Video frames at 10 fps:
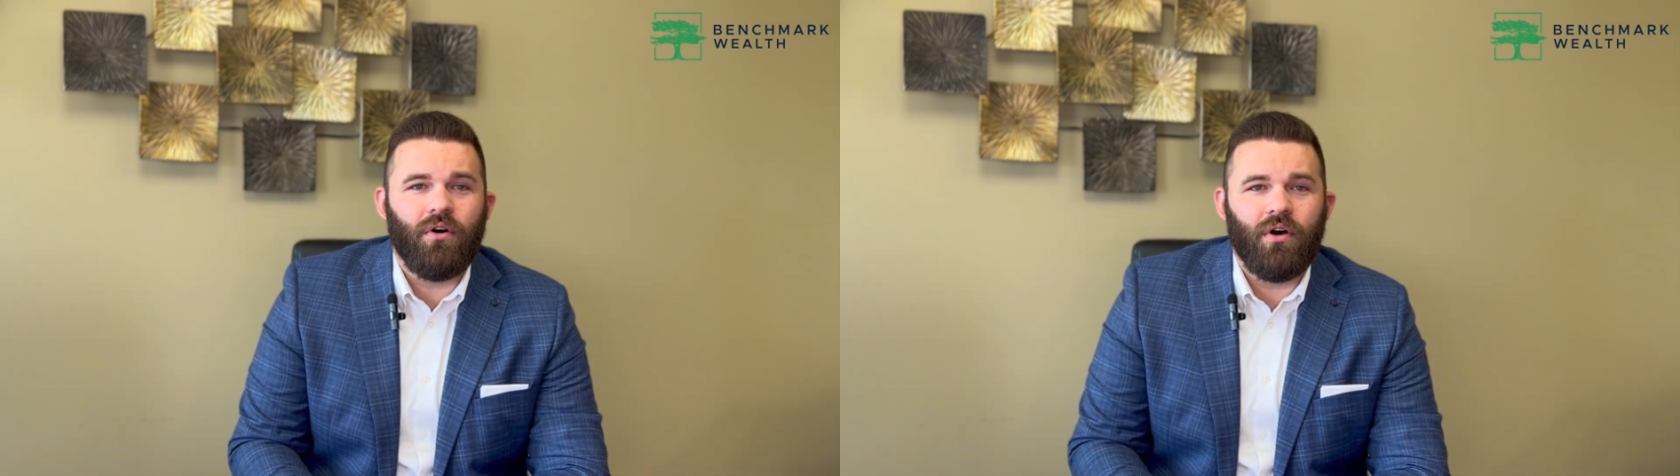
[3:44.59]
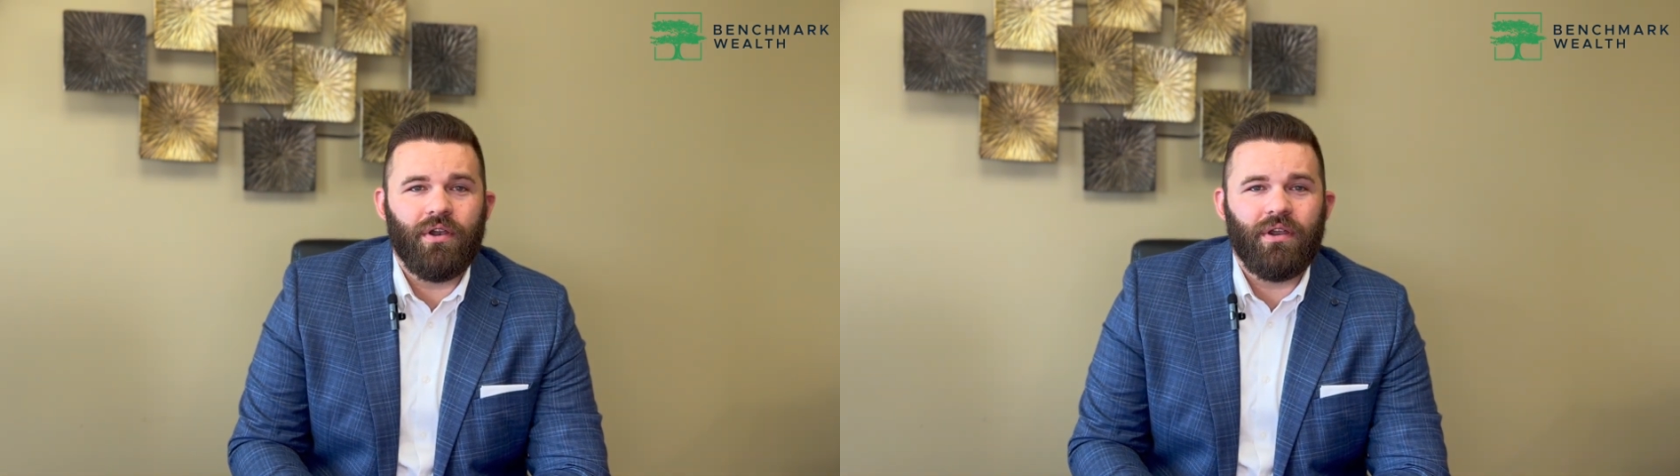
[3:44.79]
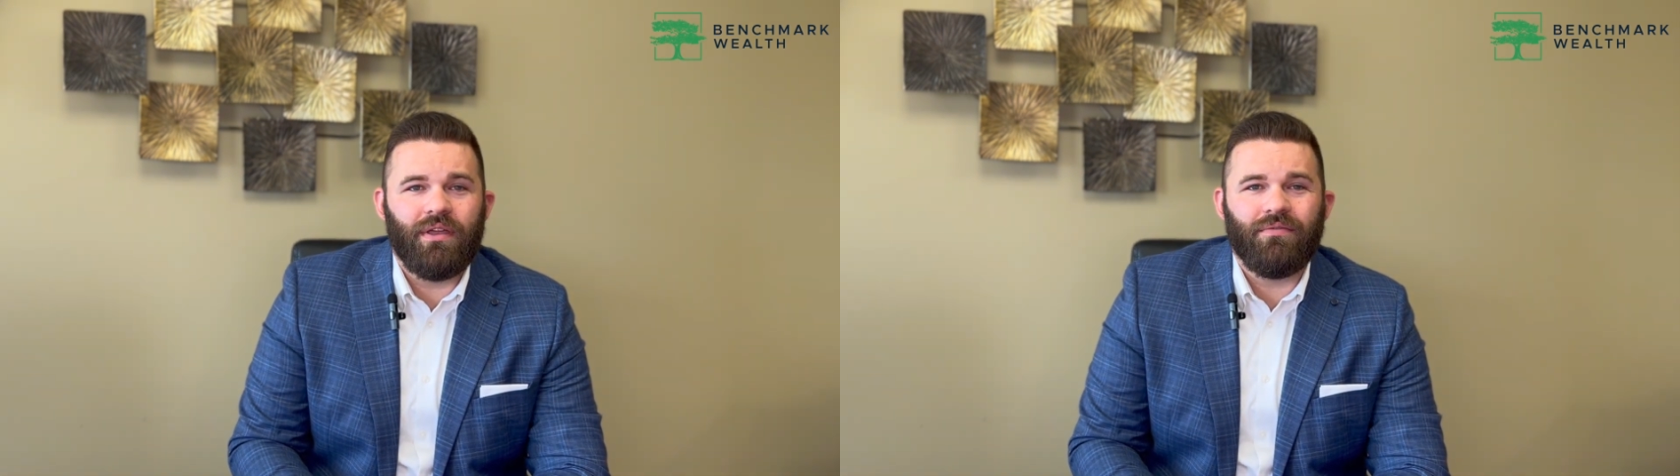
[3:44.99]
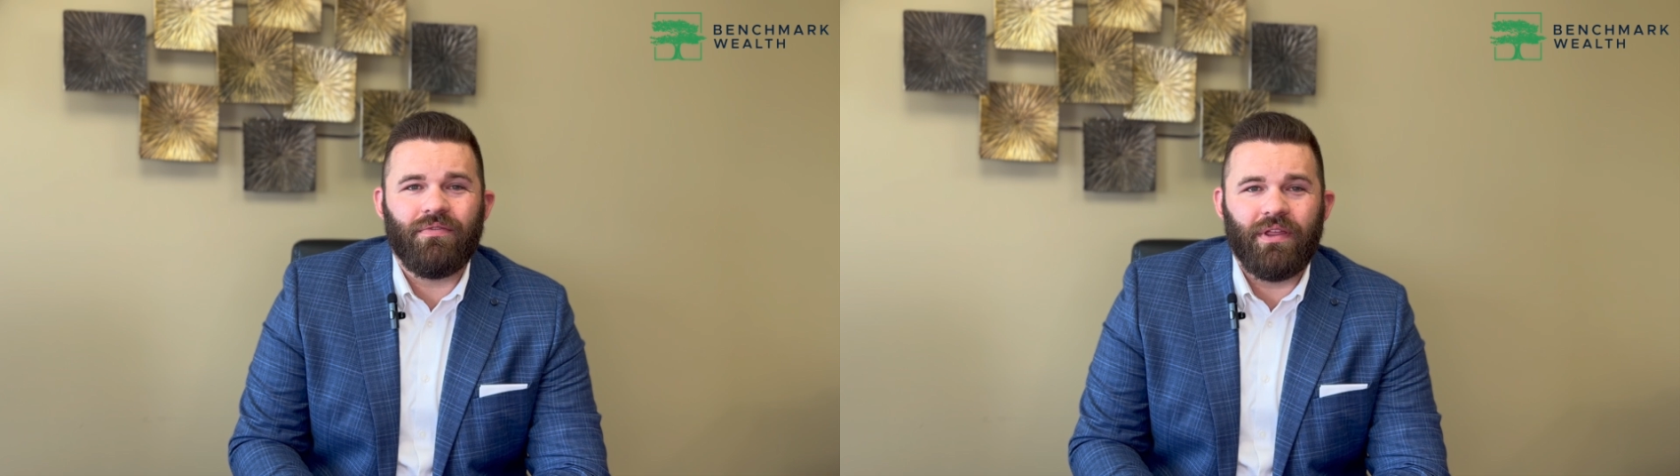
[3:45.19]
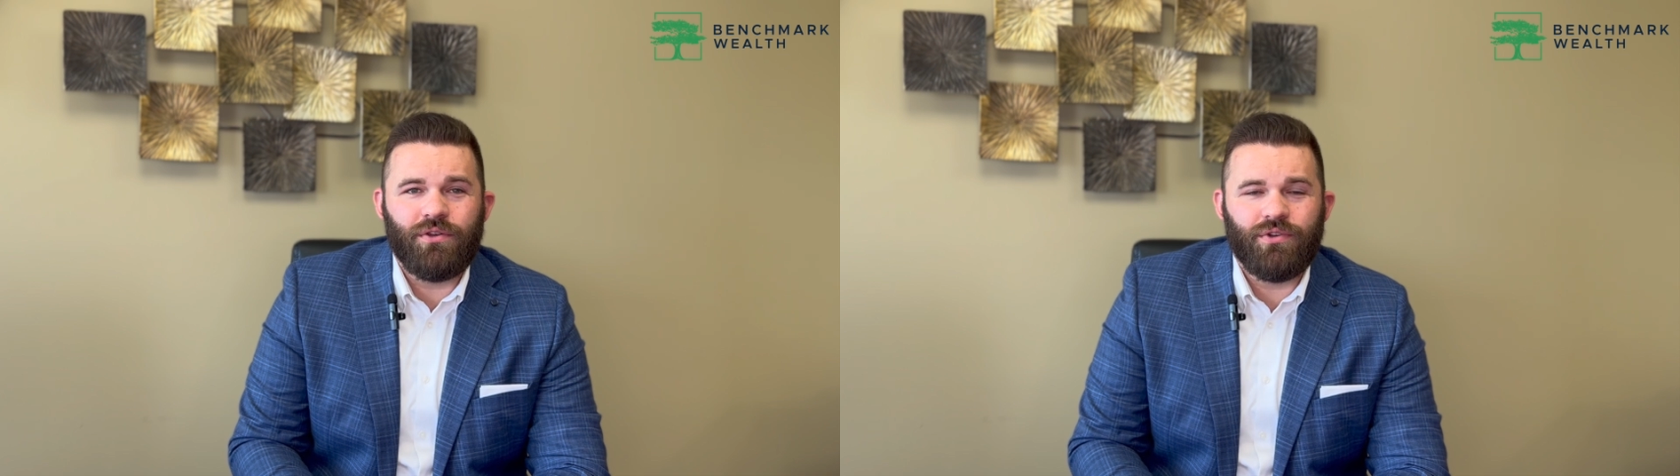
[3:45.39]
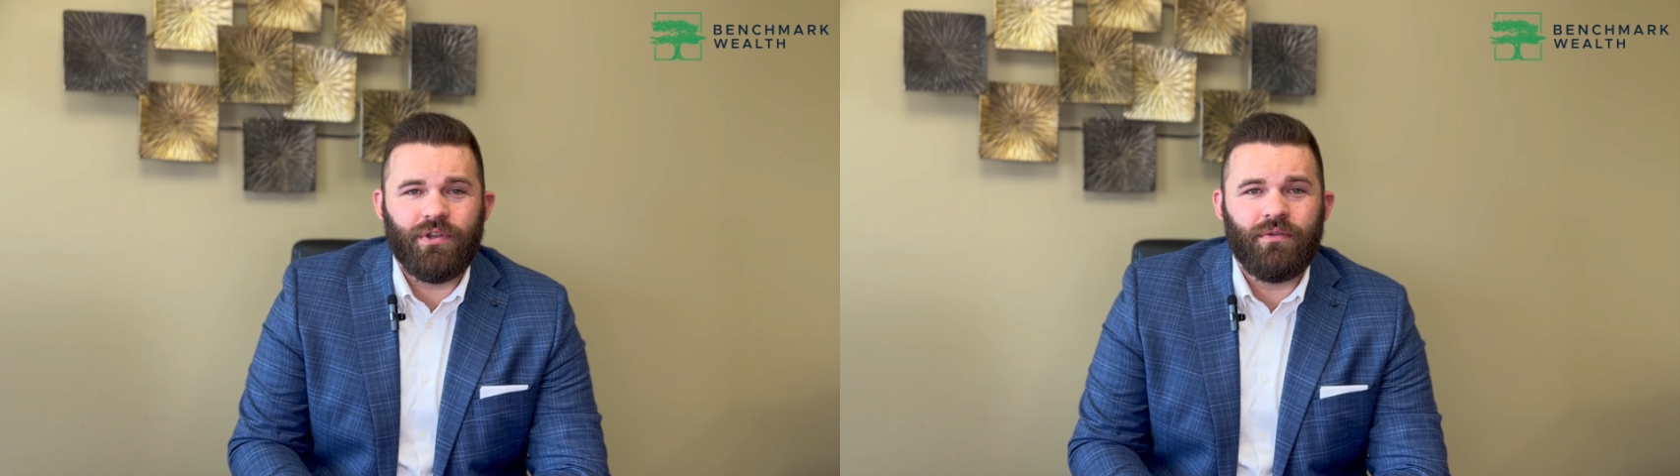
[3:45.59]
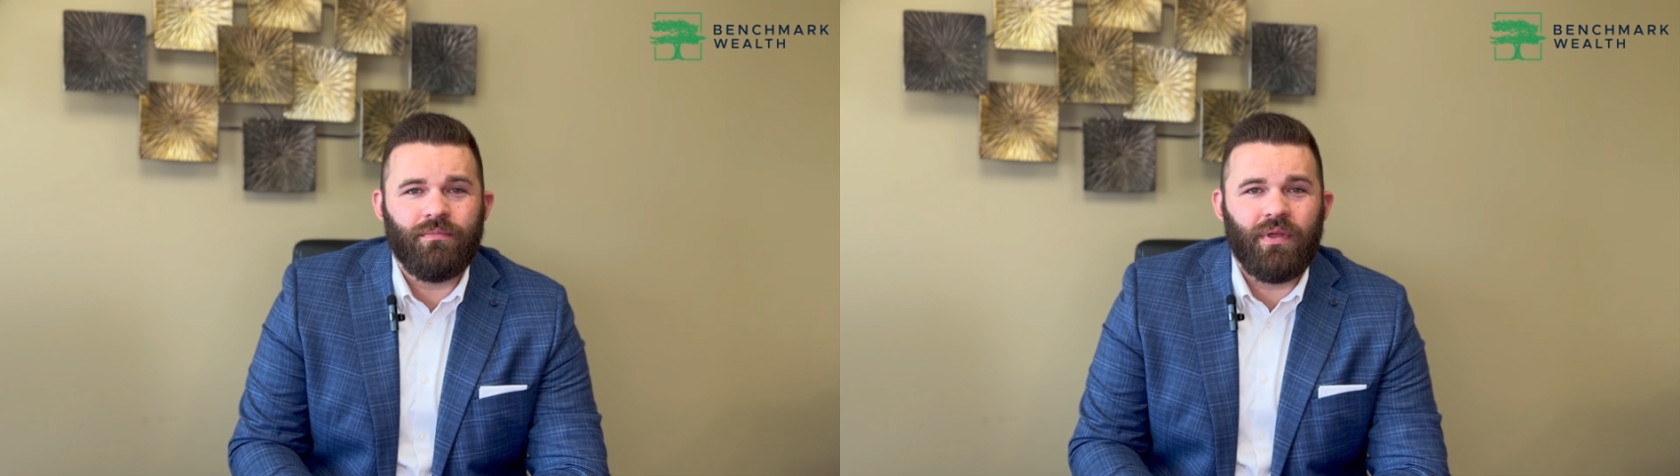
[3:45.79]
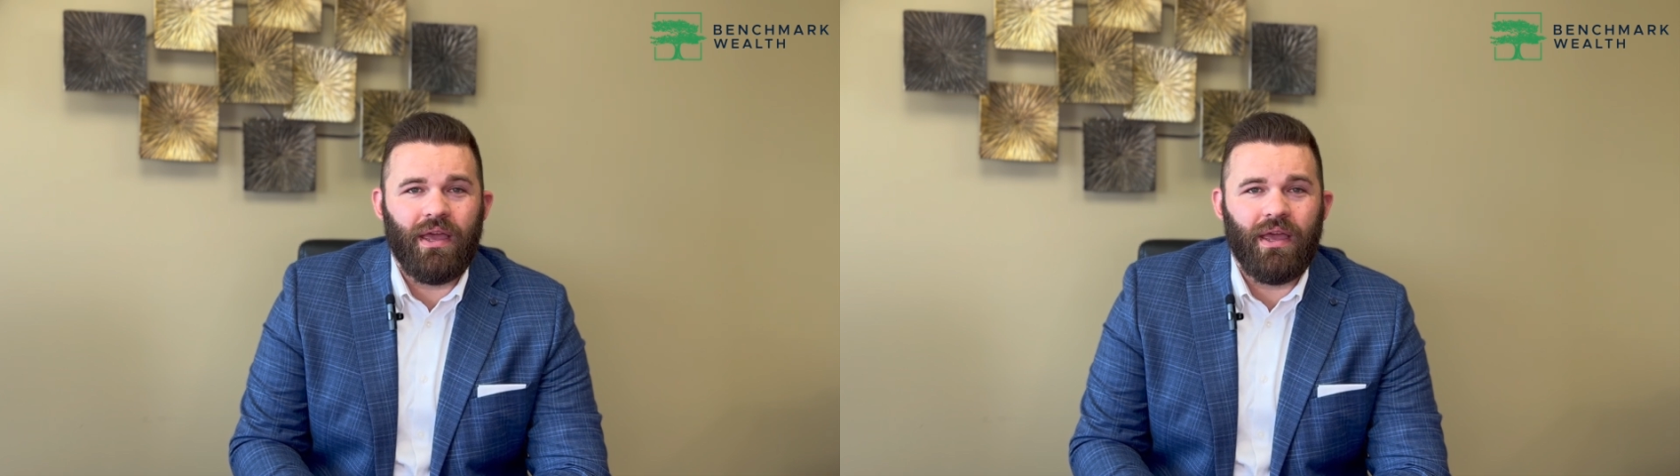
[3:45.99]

on inflation